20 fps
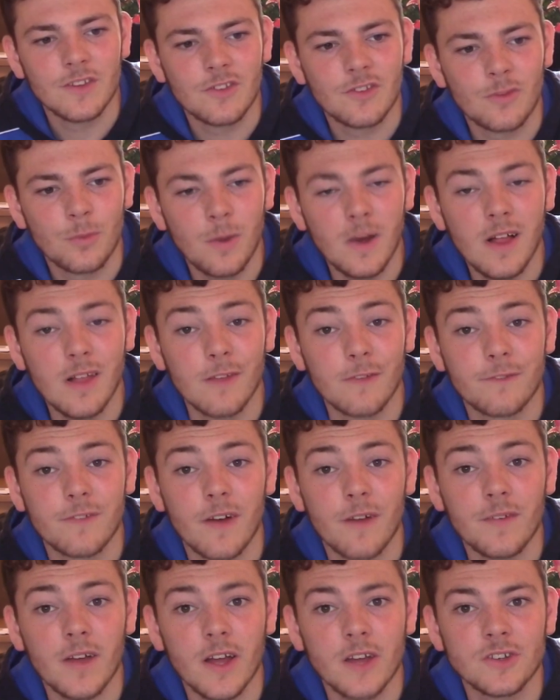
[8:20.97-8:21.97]
12th,
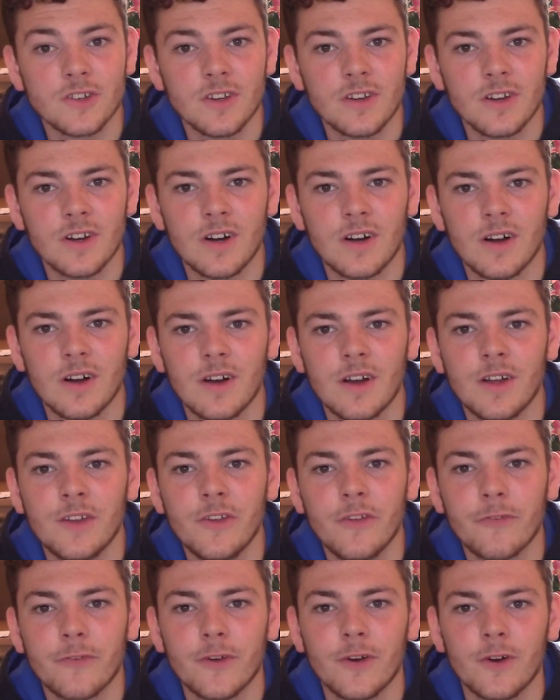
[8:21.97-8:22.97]
I've actually got
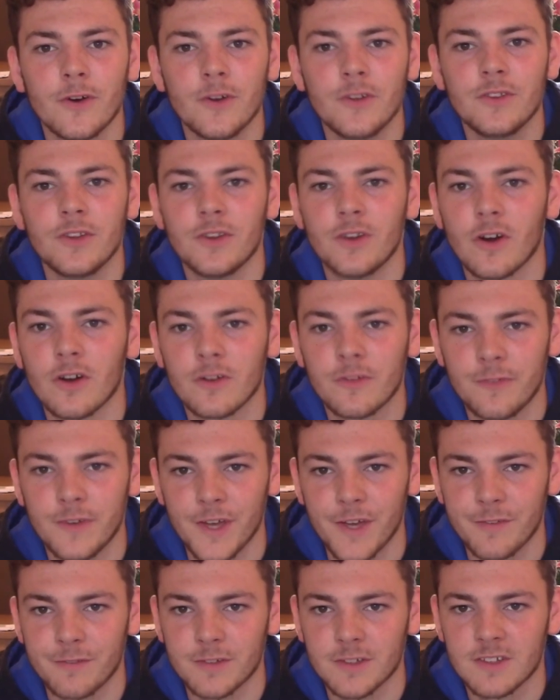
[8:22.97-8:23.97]
another underdog
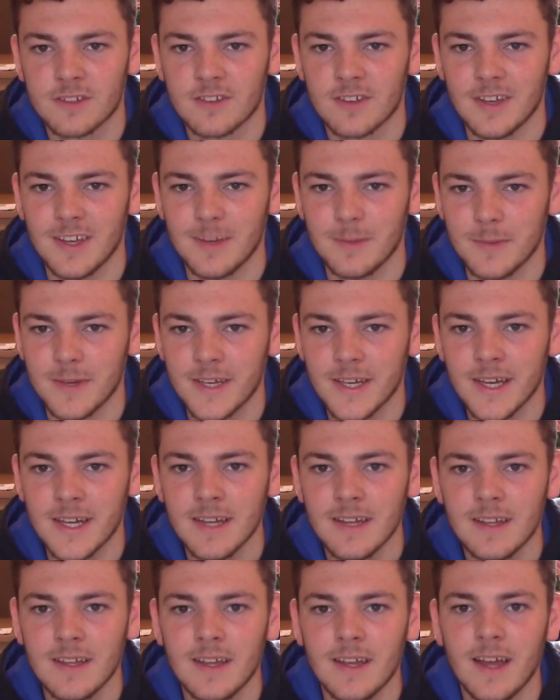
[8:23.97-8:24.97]
favourites team
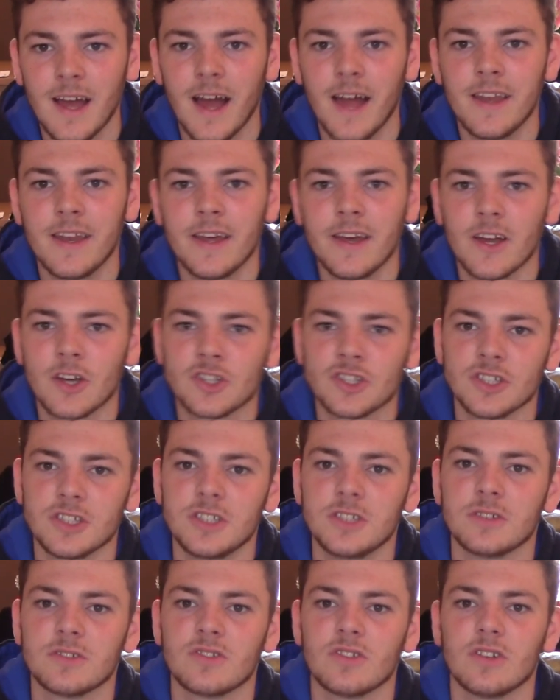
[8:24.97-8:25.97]
here, and I
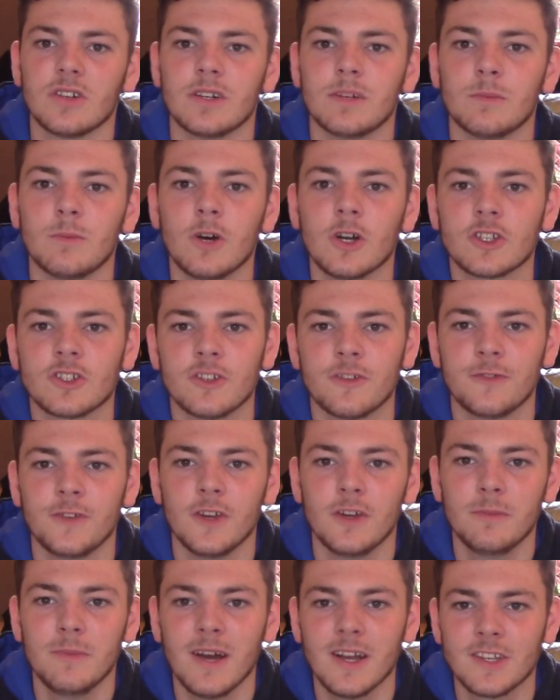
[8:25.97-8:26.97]
actually used to go and watch a
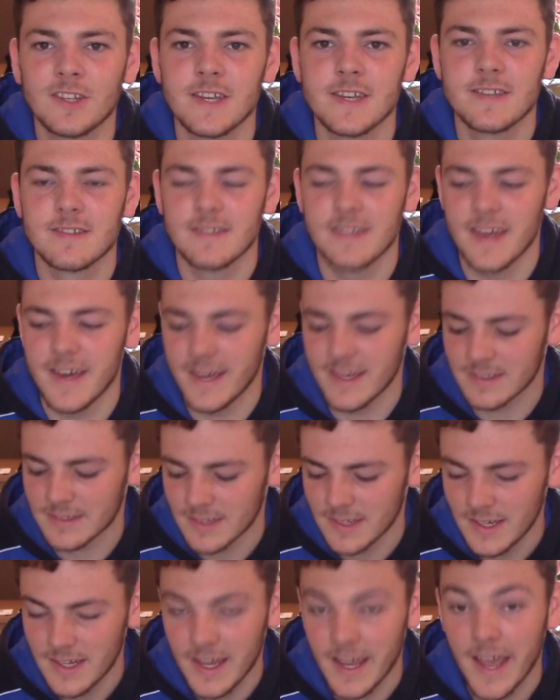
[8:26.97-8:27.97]
few matches of theirs,
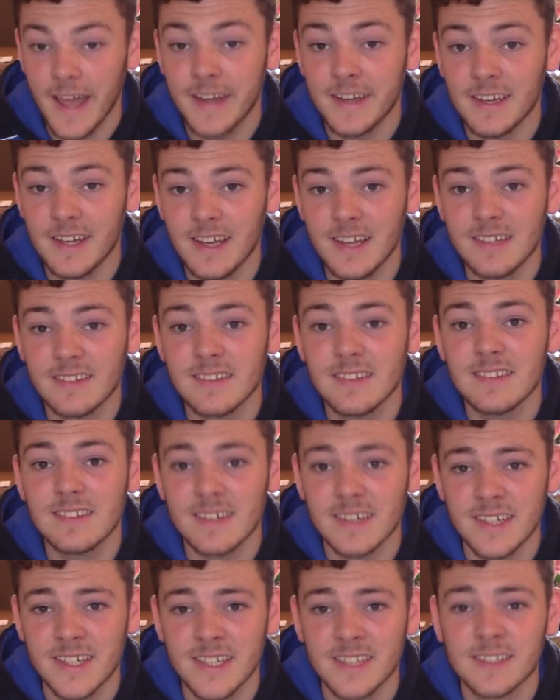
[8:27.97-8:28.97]
and it is
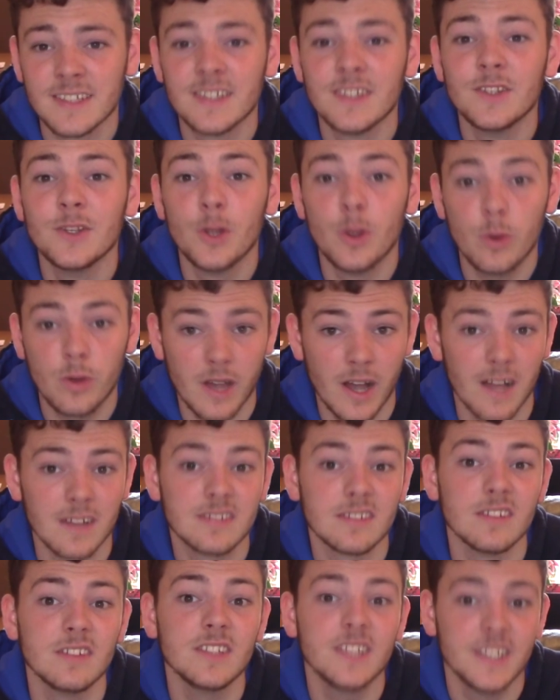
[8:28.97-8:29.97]
indeed
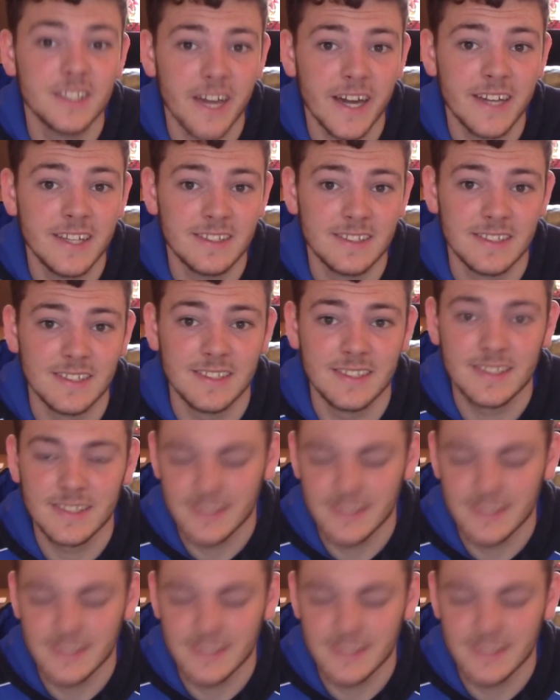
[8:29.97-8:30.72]
Newcastle United.